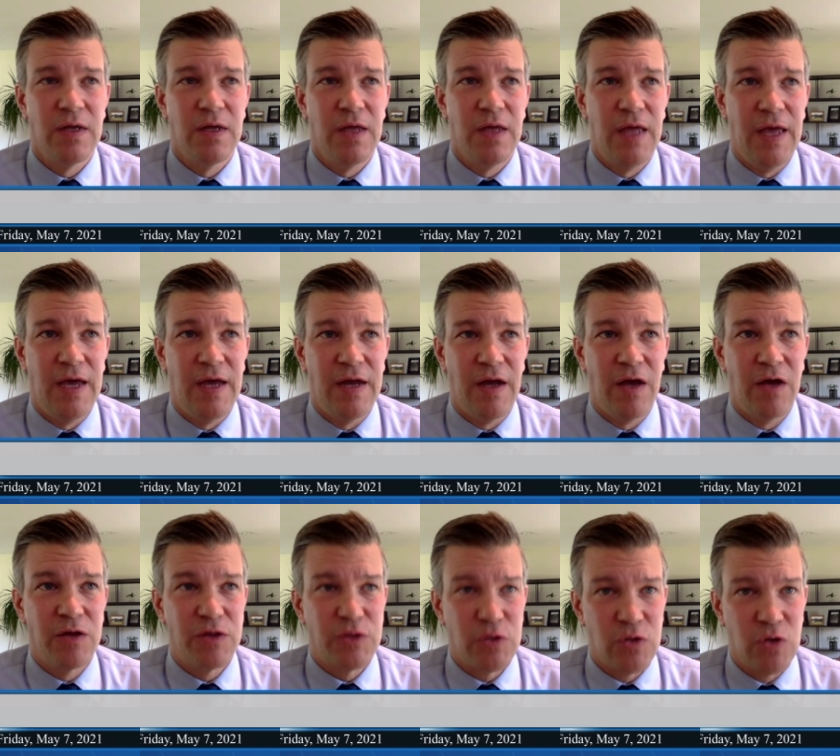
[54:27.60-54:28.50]
And I
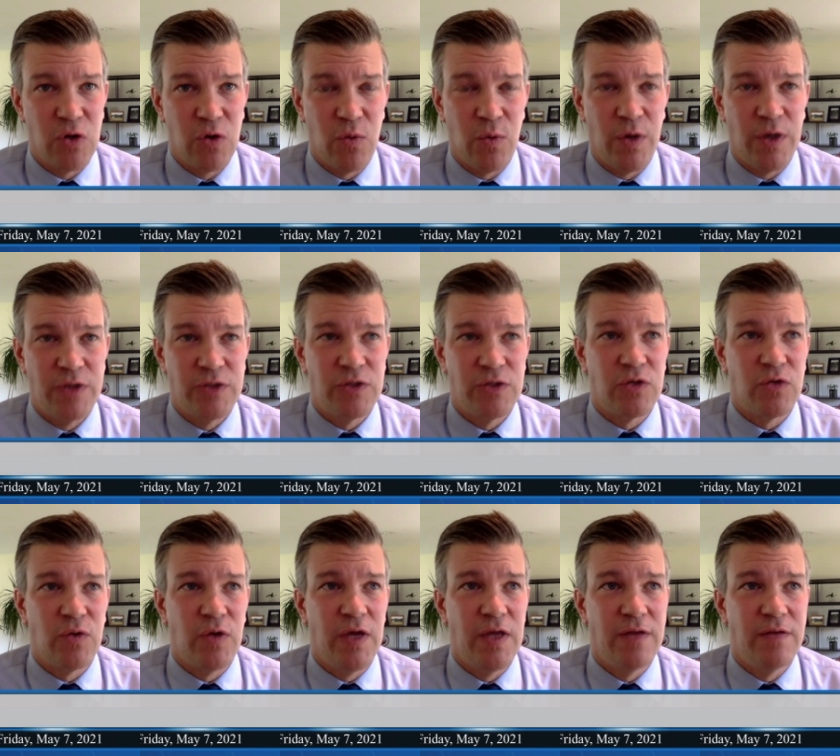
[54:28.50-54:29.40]
also don't want to
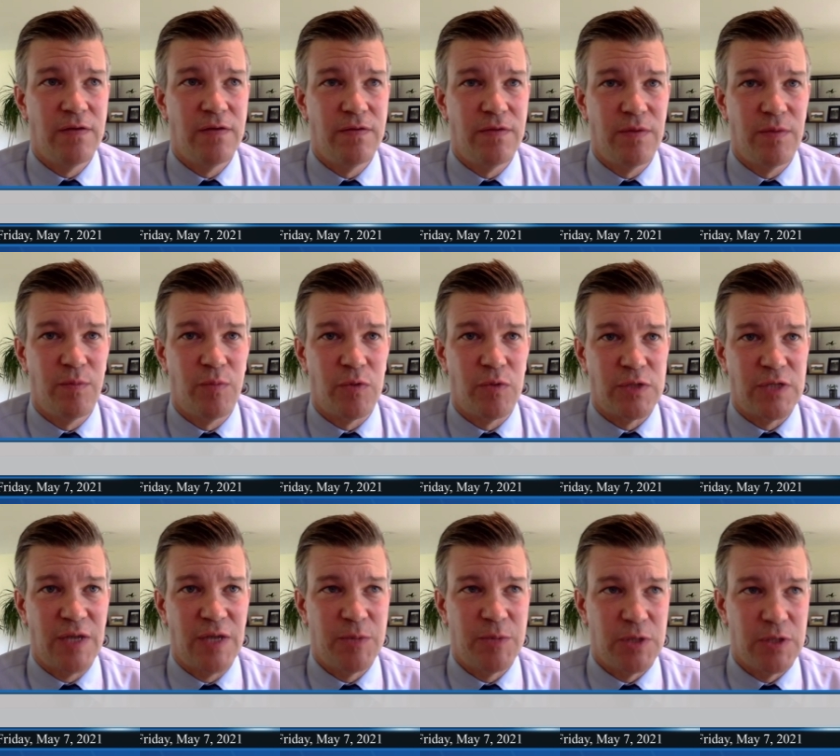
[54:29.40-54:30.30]
create the
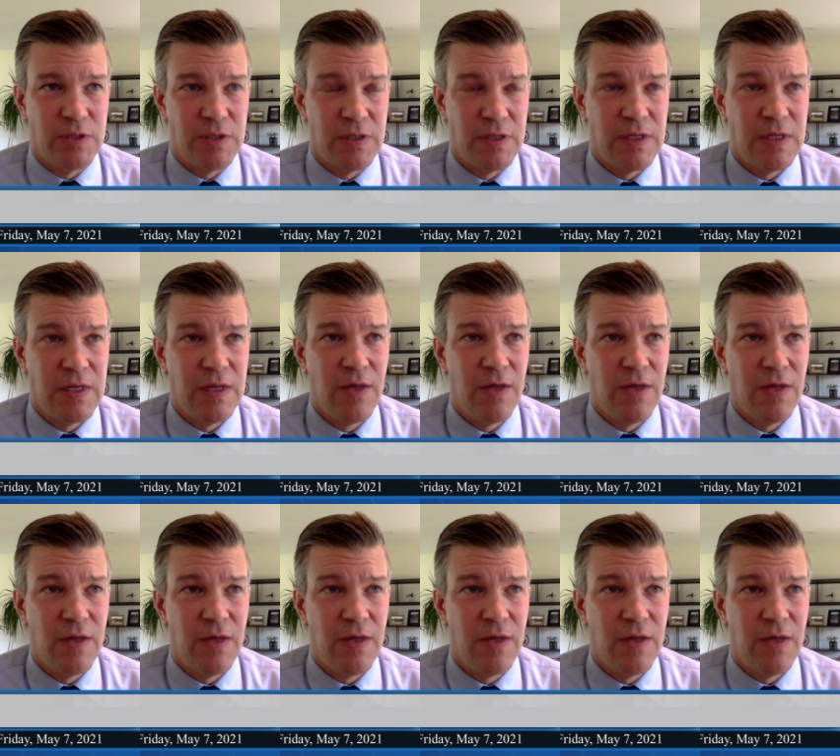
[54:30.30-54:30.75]
perception